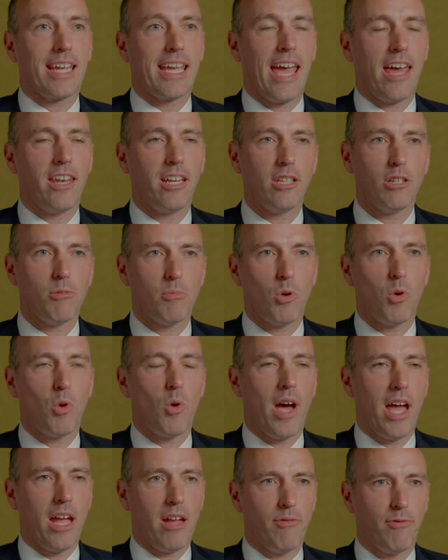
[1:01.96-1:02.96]
getting them
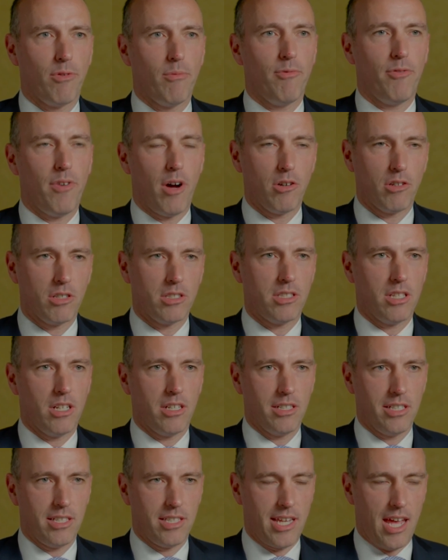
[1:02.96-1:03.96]
away from focusing
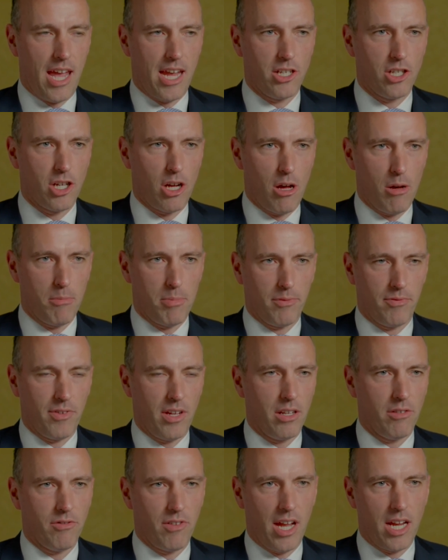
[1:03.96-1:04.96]
on the day job of
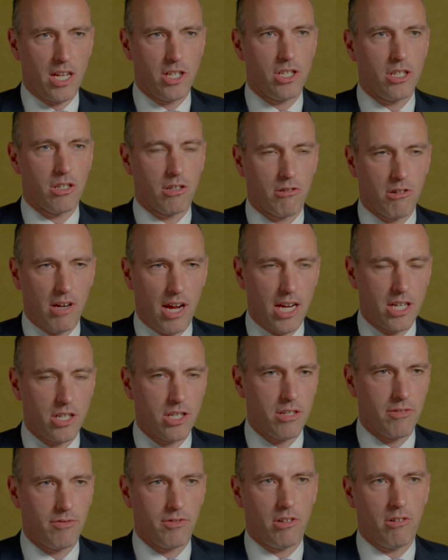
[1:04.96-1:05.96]
innovation and
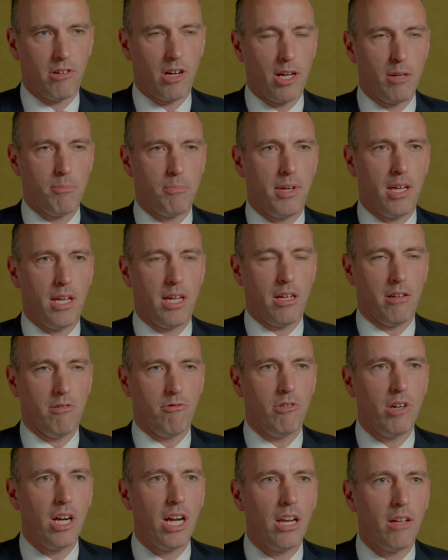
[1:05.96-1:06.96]
creation of their IP and
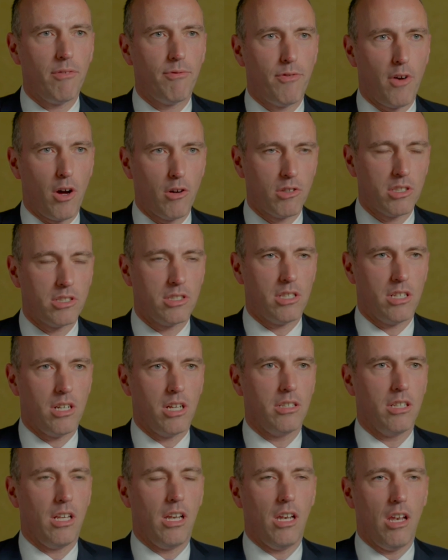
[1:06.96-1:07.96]
really focusing
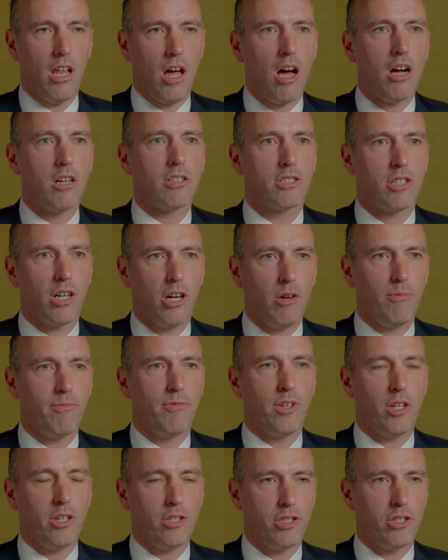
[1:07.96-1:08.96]
on the long term
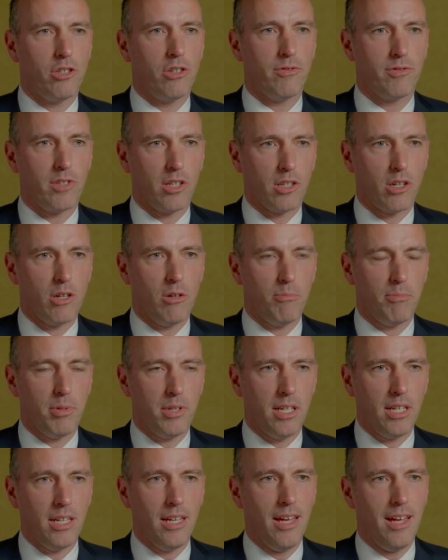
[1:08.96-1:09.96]
future of their
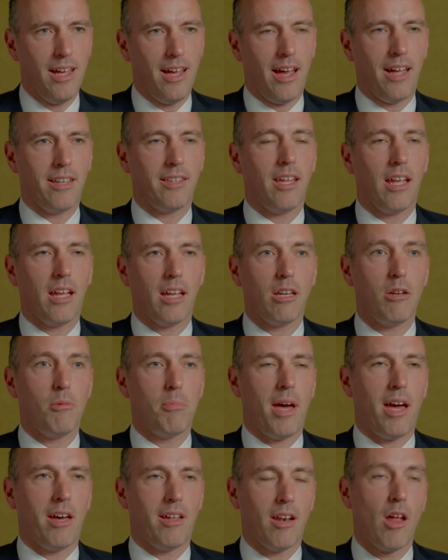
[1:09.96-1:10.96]
company and thinking
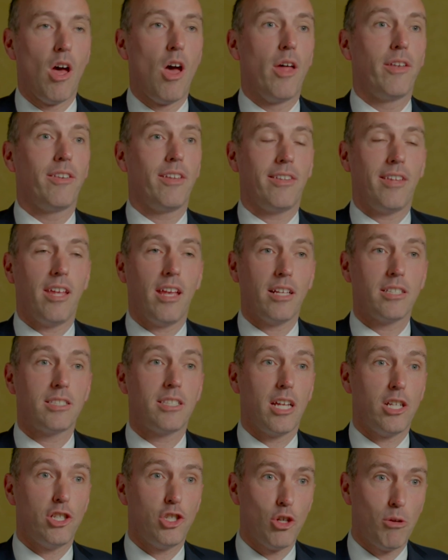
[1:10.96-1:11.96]
about the things
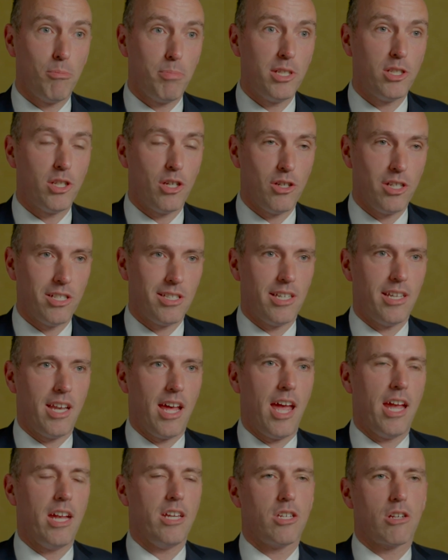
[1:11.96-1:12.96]
they should be doing
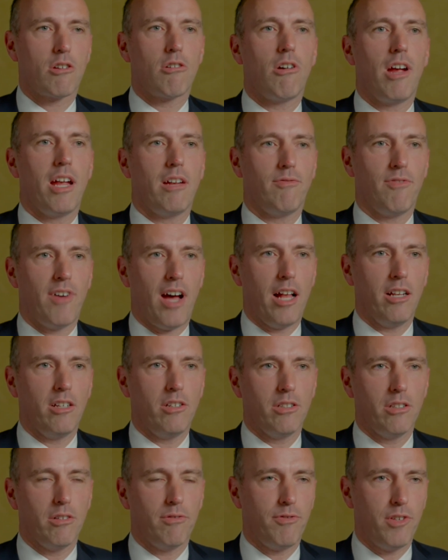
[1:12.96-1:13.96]
today to create value
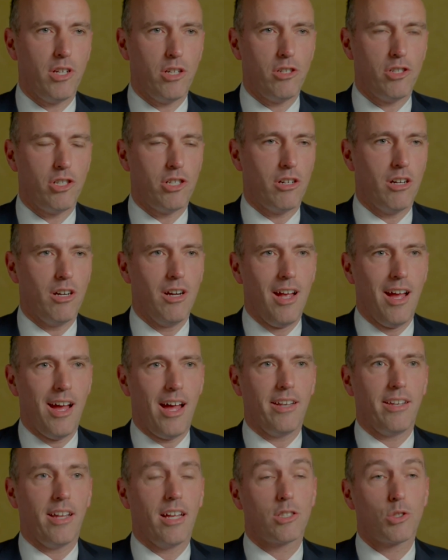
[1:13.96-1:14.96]
in the future.
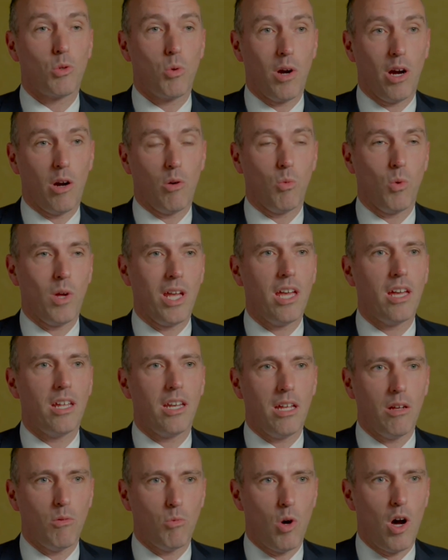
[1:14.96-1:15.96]
And that's where we at
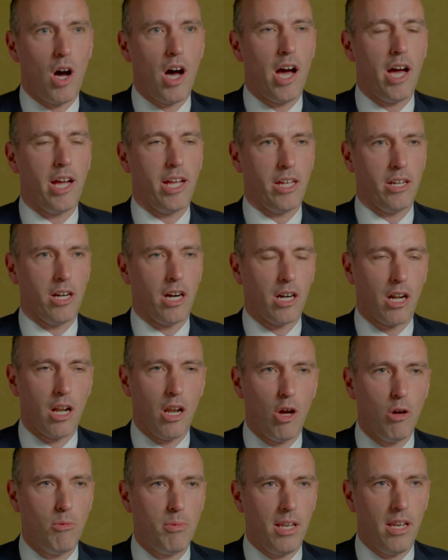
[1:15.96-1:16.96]
EY and our
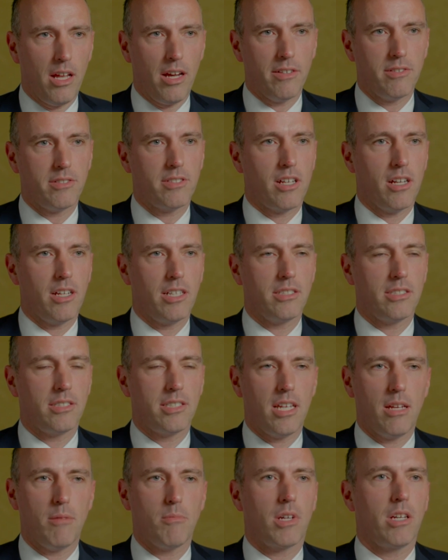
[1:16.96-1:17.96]
global life science
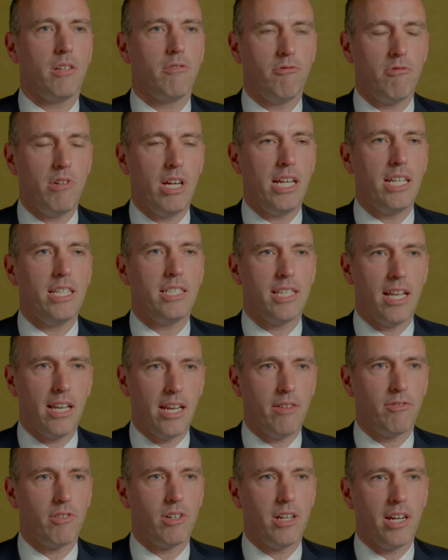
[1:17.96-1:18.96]
team can really
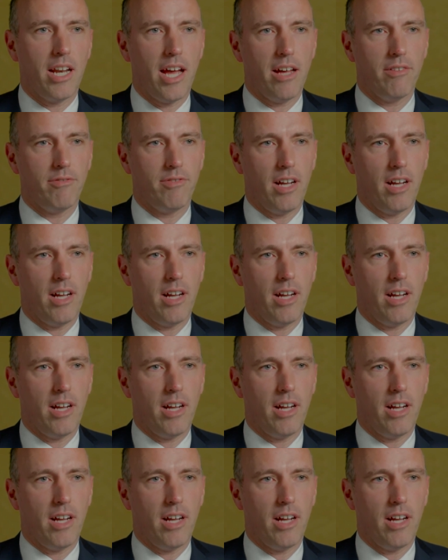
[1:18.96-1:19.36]
deliver and add